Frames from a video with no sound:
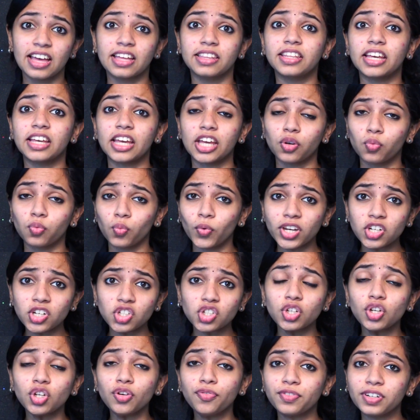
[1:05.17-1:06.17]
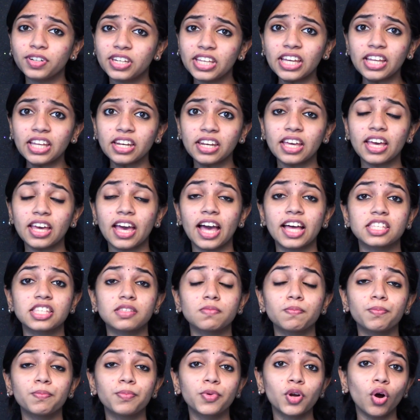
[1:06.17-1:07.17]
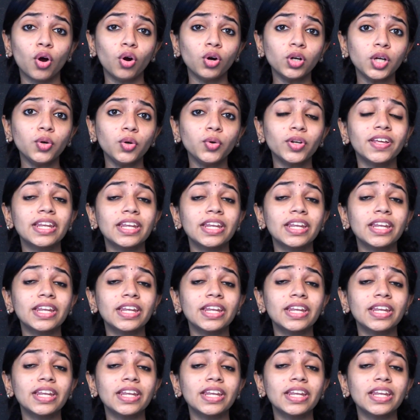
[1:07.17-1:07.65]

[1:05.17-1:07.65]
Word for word: The invention of DNA has brought out